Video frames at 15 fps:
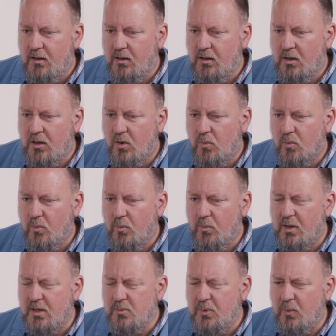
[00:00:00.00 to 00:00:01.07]

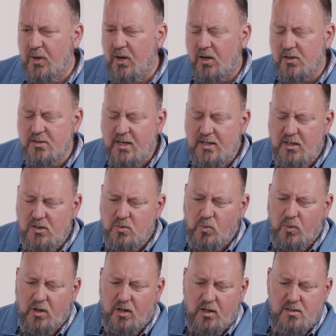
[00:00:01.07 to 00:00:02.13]
because we all say these
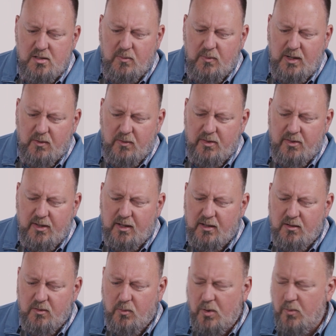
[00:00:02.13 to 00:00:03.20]
words and we don't
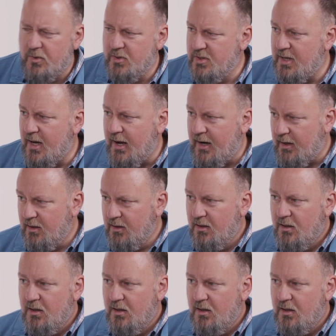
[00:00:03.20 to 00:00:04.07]
think what we're saying.